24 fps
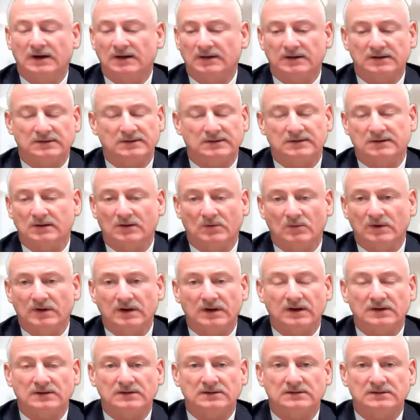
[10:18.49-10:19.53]
They said, we can
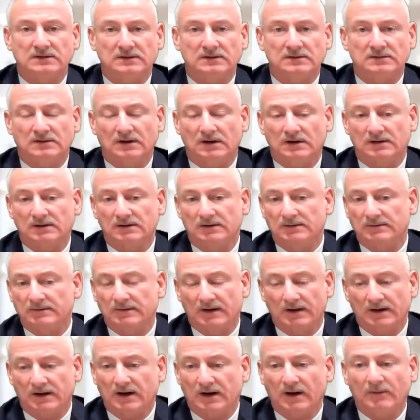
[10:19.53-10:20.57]
get this thing done
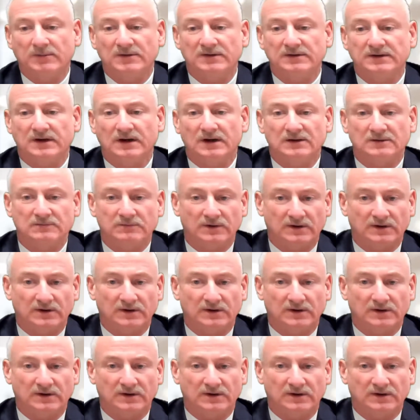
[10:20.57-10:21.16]
in a couple of days.